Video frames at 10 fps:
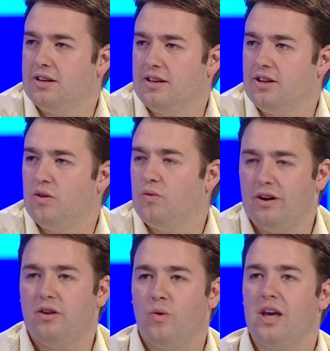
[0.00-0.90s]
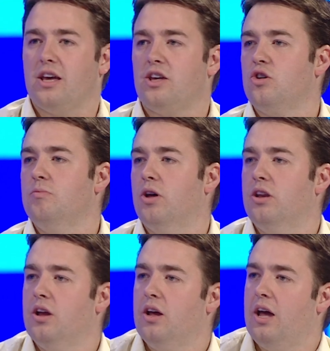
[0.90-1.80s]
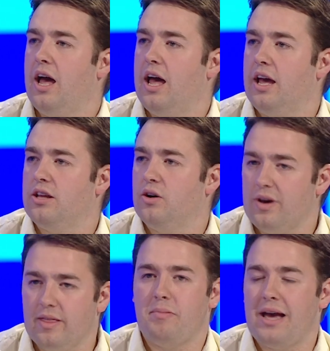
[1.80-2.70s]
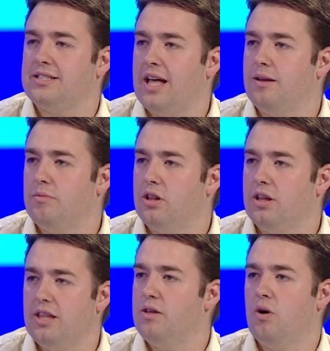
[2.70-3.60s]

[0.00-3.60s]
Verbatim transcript: You know, we're human. You know, we're the best animal in the